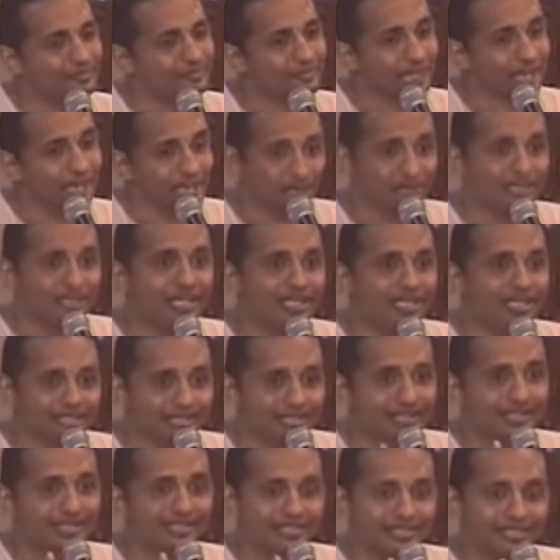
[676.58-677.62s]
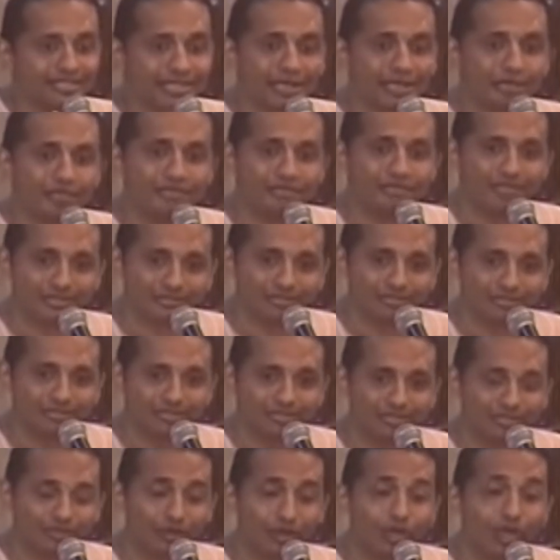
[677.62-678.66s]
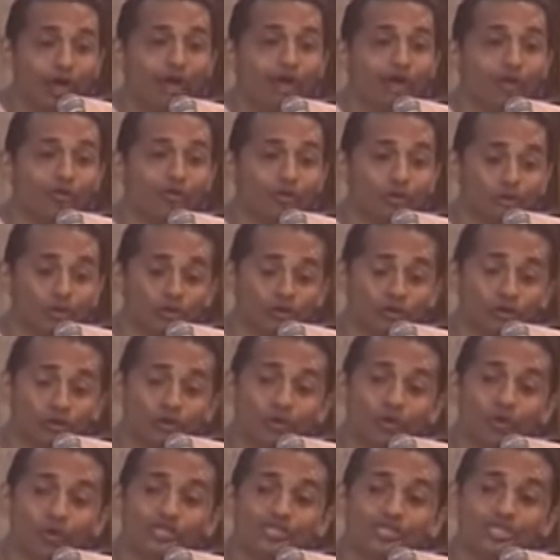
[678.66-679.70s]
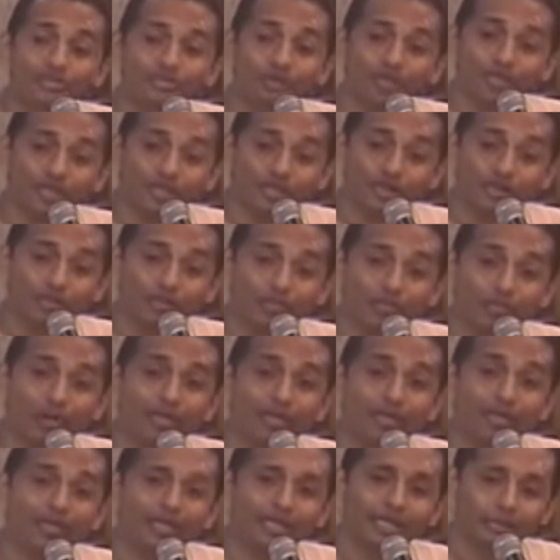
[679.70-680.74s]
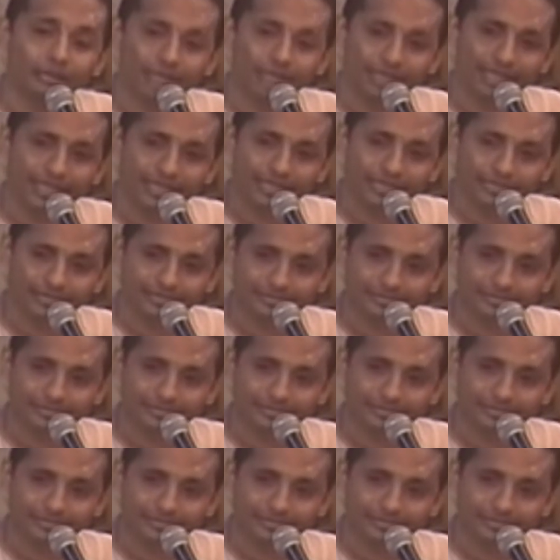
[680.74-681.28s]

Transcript: And he was asking disciples, do you know what is the meaning of mandalapati?